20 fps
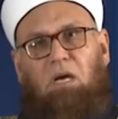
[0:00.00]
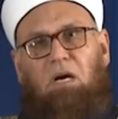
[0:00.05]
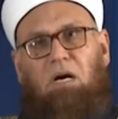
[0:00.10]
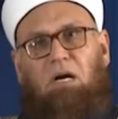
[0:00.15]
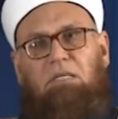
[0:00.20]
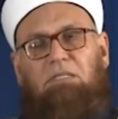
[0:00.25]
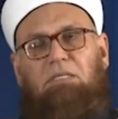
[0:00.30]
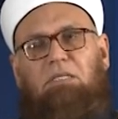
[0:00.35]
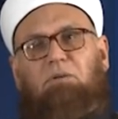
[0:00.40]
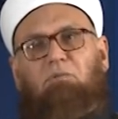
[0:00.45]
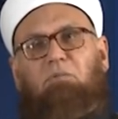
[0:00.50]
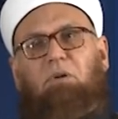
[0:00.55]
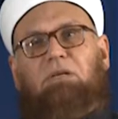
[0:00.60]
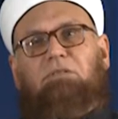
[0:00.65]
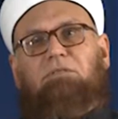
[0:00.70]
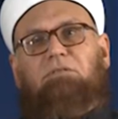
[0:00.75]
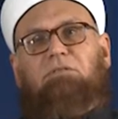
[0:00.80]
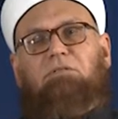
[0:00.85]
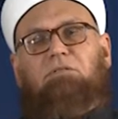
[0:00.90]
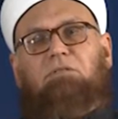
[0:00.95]
and he
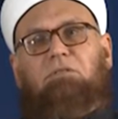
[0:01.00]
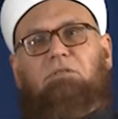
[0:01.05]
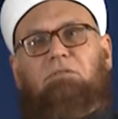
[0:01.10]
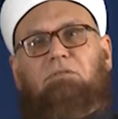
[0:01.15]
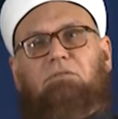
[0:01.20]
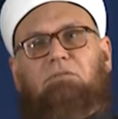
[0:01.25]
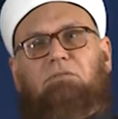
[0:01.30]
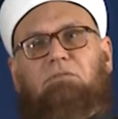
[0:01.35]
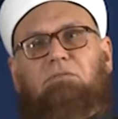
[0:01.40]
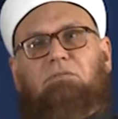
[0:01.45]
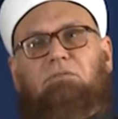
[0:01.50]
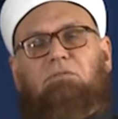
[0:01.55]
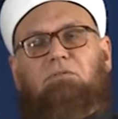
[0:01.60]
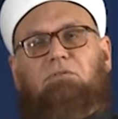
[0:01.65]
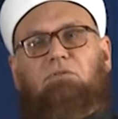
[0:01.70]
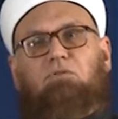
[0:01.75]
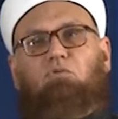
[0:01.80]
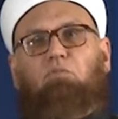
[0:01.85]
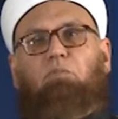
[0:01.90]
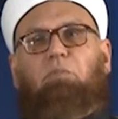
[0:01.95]
went
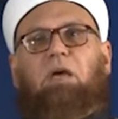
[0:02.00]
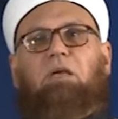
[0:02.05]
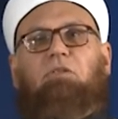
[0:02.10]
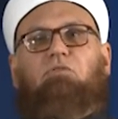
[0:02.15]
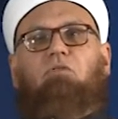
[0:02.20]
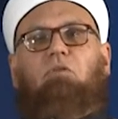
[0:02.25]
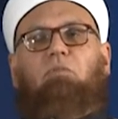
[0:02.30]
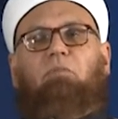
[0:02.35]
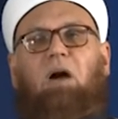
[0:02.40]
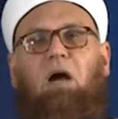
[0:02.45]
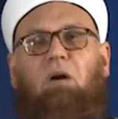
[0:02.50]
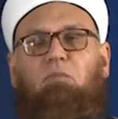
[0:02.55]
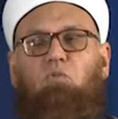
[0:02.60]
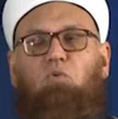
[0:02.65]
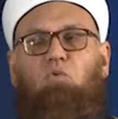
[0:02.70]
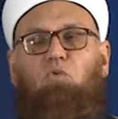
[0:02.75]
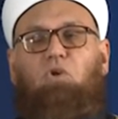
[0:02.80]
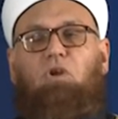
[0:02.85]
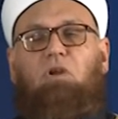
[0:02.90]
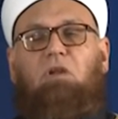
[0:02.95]
to Baytul
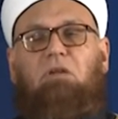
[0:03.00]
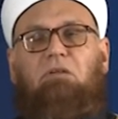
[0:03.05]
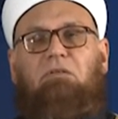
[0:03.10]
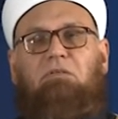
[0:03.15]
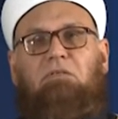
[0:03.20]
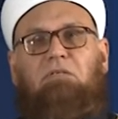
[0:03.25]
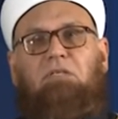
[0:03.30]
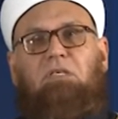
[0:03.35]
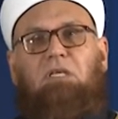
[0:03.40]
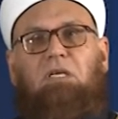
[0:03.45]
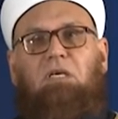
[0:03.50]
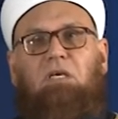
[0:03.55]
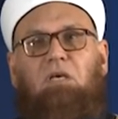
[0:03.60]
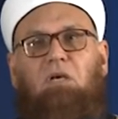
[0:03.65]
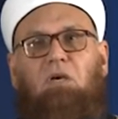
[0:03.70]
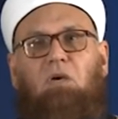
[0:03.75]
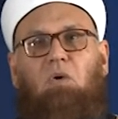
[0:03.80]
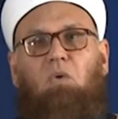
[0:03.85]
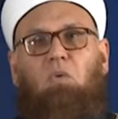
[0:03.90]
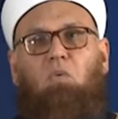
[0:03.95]
Ma'mur,
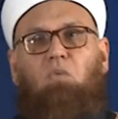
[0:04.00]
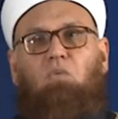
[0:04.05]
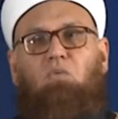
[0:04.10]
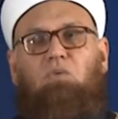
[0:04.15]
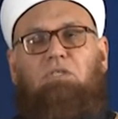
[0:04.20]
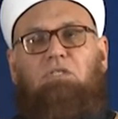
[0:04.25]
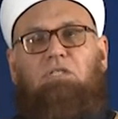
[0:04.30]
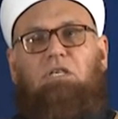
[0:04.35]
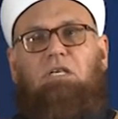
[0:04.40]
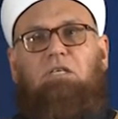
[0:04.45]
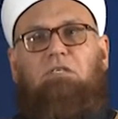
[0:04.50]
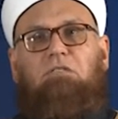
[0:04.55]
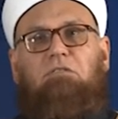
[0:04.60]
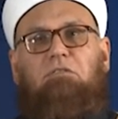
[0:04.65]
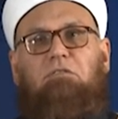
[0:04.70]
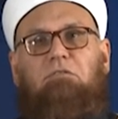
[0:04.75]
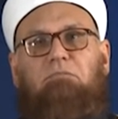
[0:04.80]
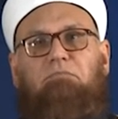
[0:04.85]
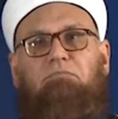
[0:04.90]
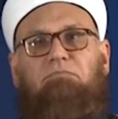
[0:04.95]
which
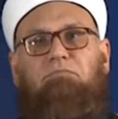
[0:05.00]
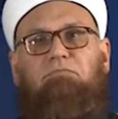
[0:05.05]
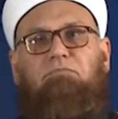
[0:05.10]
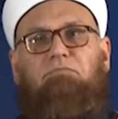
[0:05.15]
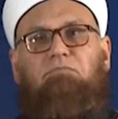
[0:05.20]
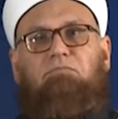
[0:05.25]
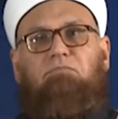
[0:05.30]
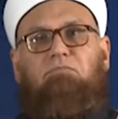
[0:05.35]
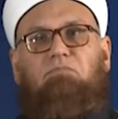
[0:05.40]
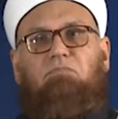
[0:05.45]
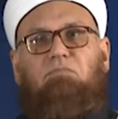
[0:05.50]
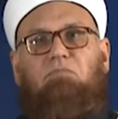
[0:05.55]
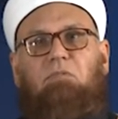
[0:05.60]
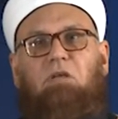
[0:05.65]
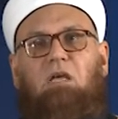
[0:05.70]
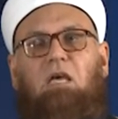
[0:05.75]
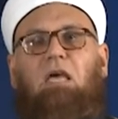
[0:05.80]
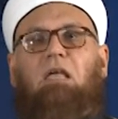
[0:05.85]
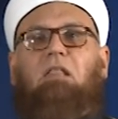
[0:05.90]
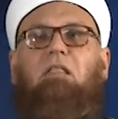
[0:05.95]
is
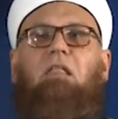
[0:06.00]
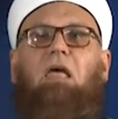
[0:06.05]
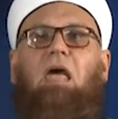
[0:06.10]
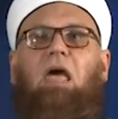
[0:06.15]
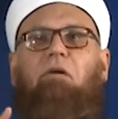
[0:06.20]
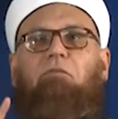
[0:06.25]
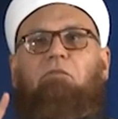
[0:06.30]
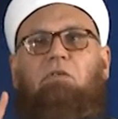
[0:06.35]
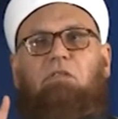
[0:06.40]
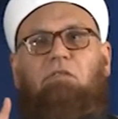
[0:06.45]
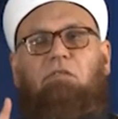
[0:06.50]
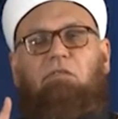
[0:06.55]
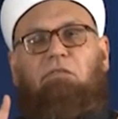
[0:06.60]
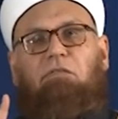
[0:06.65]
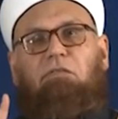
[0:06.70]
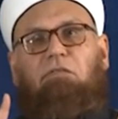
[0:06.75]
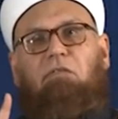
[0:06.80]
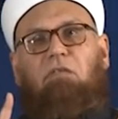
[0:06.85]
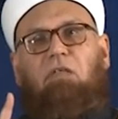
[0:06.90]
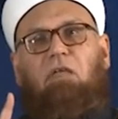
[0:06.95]
in the
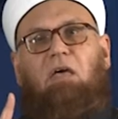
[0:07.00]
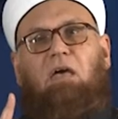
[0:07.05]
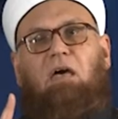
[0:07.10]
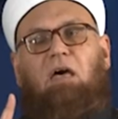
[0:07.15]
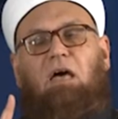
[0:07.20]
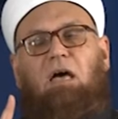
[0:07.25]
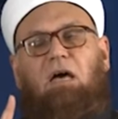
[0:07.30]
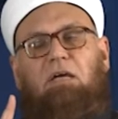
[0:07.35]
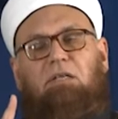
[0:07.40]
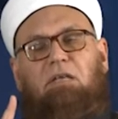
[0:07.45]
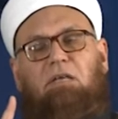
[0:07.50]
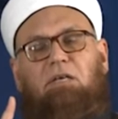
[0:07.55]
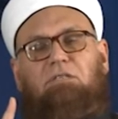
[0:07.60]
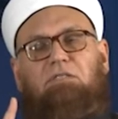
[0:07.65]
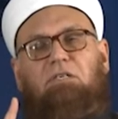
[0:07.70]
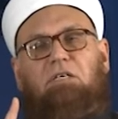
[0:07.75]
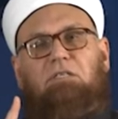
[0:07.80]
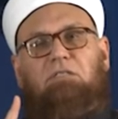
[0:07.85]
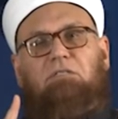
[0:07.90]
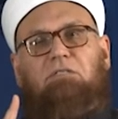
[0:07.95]
heavens, and it
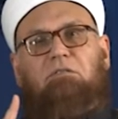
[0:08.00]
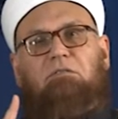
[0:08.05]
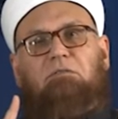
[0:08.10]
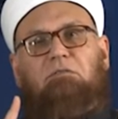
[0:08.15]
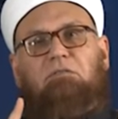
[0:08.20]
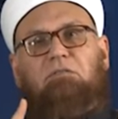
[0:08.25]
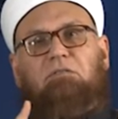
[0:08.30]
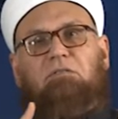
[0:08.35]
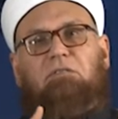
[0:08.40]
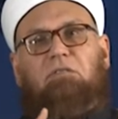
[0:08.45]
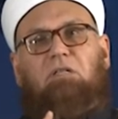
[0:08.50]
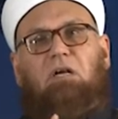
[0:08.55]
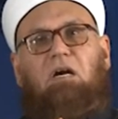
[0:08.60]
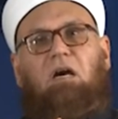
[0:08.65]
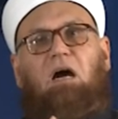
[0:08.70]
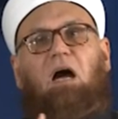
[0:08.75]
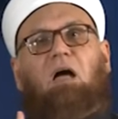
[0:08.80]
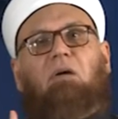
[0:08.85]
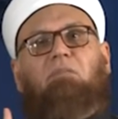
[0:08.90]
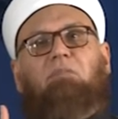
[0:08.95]
is the
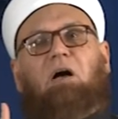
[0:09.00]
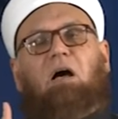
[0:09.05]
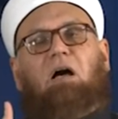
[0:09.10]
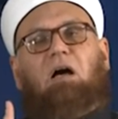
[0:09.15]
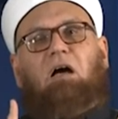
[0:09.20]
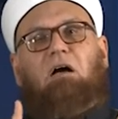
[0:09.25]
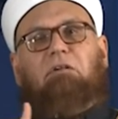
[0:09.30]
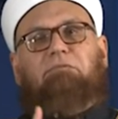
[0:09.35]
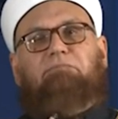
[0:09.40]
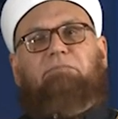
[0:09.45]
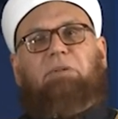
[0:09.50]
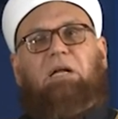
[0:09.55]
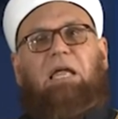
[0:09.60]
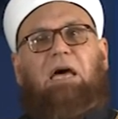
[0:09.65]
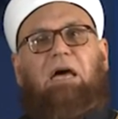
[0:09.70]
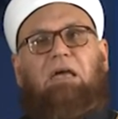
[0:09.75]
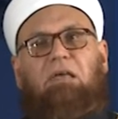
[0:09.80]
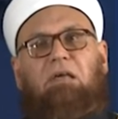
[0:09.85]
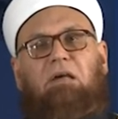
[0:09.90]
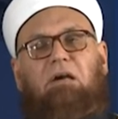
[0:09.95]
Kaaba of
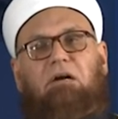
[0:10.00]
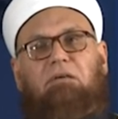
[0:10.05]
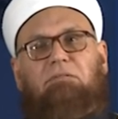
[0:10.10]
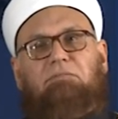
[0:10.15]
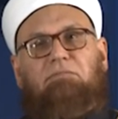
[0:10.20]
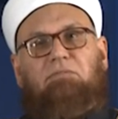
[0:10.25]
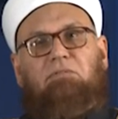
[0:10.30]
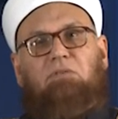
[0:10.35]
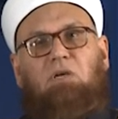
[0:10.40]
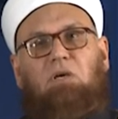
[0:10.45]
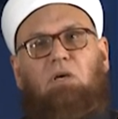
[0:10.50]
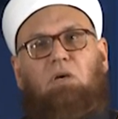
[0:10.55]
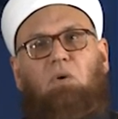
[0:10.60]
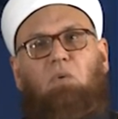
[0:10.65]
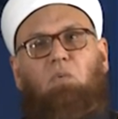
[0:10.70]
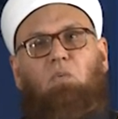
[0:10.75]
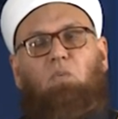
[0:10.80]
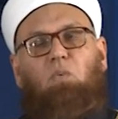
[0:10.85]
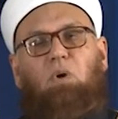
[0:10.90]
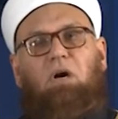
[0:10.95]
Malaika,
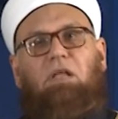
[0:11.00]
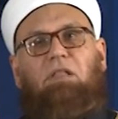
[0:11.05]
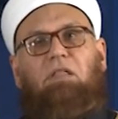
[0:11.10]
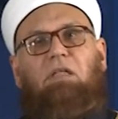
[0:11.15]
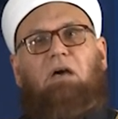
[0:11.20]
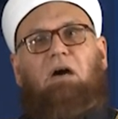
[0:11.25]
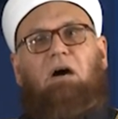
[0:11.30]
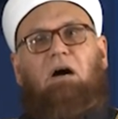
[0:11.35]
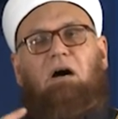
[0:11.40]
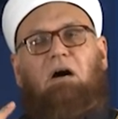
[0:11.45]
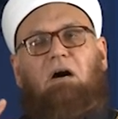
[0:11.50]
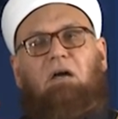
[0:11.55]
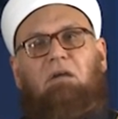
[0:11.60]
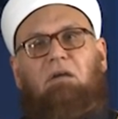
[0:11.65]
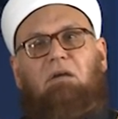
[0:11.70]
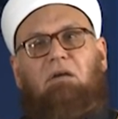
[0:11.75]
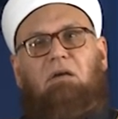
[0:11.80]
where they are,